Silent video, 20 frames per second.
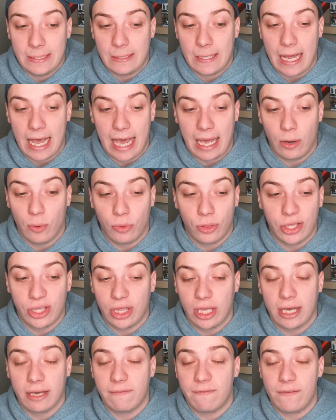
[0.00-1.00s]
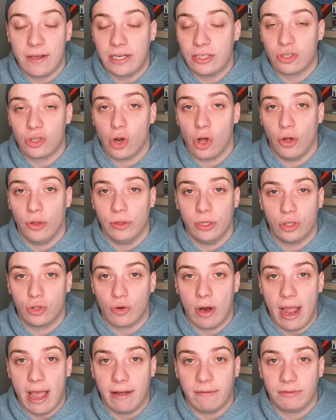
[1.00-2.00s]
I don't think they could fix it all in the
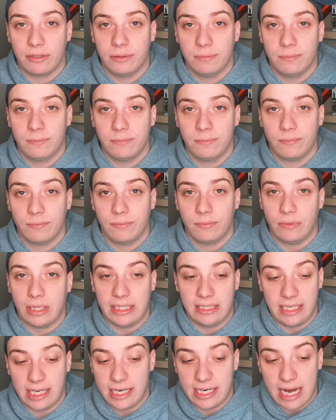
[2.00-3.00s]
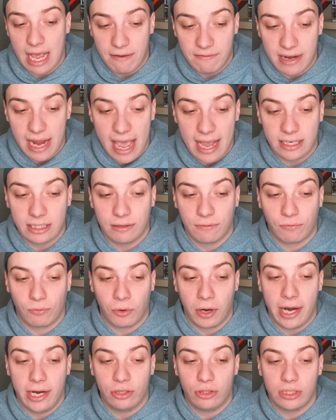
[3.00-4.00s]
draft. They didn't have an active
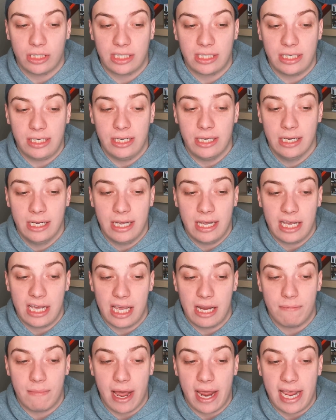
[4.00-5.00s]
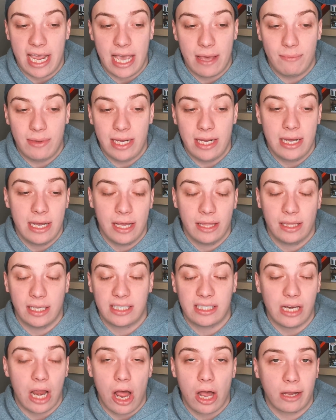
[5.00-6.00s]
free agency. In Miami, the
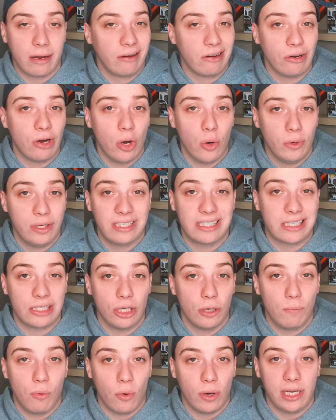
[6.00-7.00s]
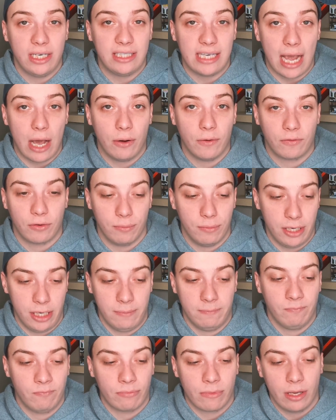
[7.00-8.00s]
stock arrow is still pointing down for me.
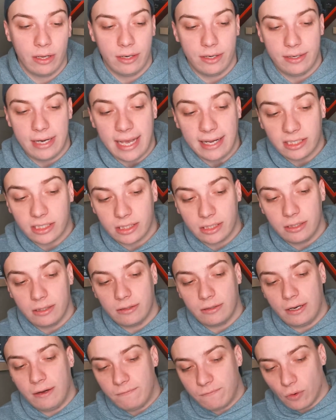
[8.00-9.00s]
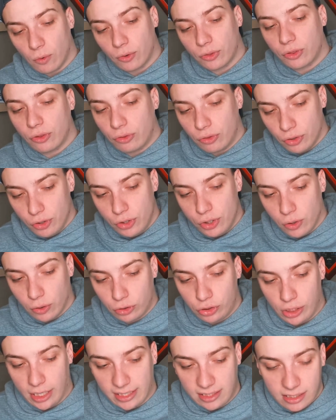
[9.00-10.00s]
Next, in fourth, the New York
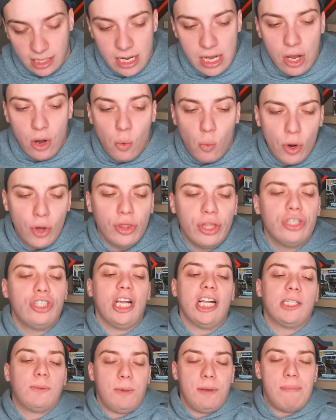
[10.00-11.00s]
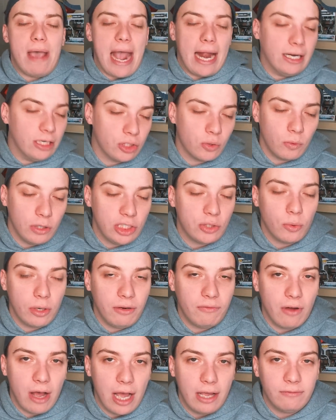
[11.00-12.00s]
Jets. Will the Jets be bad in
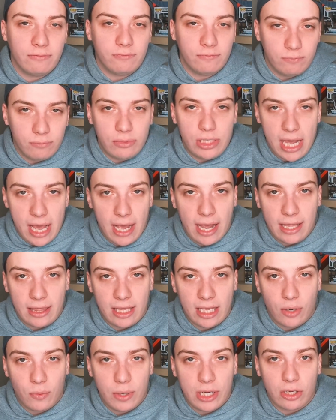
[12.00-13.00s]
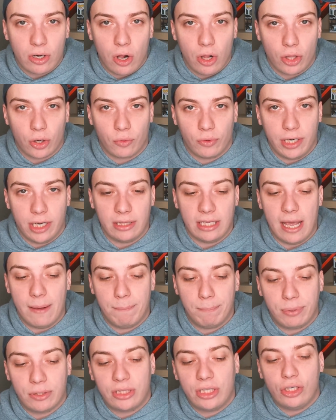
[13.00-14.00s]
2025? Yeah, I think we could all agree on that.
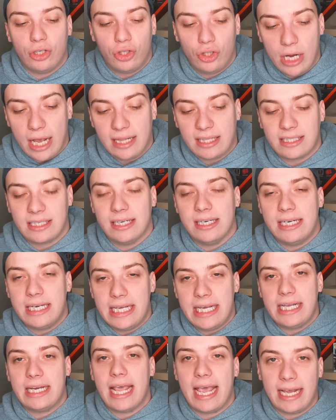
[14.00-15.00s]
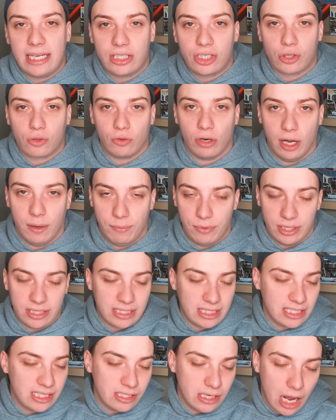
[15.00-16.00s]
But the Jets need a scrub. This
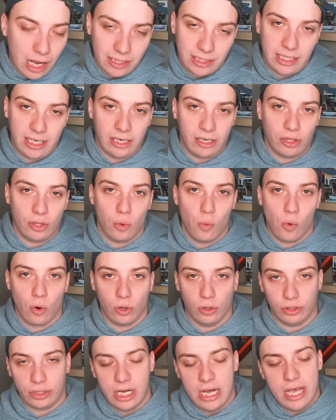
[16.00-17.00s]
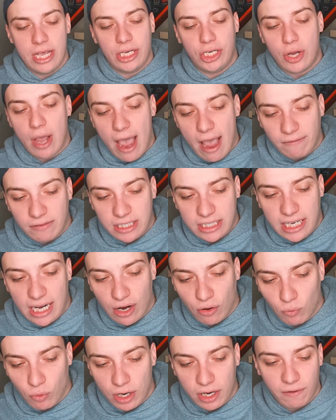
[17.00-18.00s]
is not the end of the world. You have to get
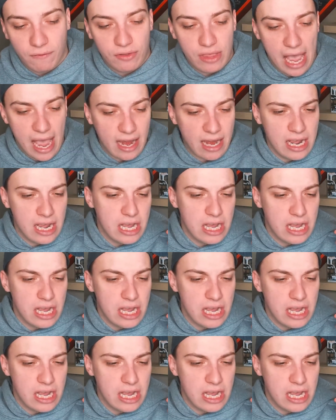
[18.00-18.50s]
rid of that